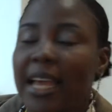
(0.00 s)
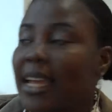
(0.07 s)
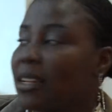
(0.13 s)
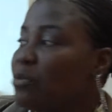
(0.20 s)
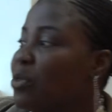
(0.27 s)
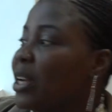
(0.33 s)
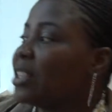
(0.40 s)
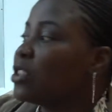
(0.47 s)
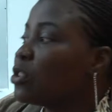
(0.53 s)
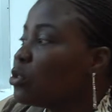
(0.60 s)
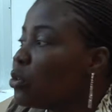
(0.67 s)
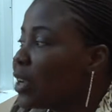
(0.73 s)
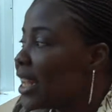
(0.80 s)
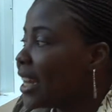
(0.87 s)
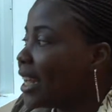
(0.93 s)
and we're
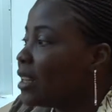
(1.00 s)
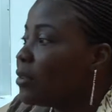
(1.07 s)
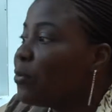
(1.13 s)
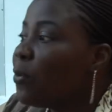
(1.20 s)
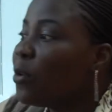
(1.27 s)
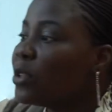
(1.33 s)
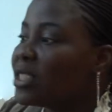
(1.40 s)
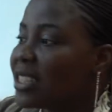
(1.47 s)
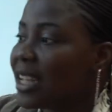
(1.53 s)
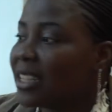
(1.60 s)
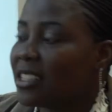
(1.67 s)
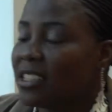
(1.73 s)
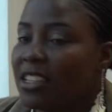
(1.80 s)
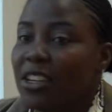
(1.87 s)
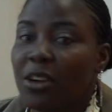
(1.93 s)
looking at the phones
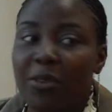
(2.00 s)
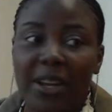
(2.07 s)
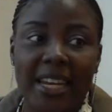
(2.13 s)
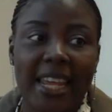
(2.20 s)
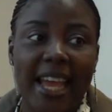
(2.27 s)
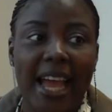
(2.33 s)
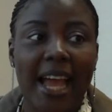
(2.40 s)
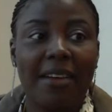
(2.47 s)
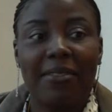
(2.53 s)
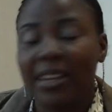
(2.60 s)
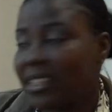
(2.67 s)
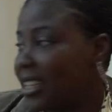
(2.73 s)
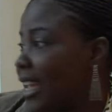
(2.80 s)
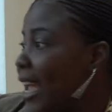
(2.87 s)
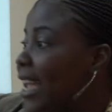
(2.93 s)
that they already have
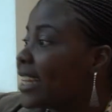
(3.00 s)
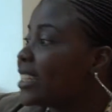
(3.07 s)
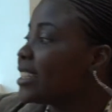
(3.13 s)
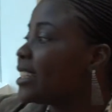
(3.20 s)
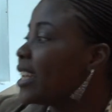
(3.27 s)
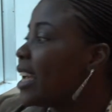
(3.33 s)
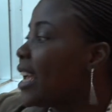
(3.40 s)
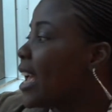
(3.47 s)
at hand,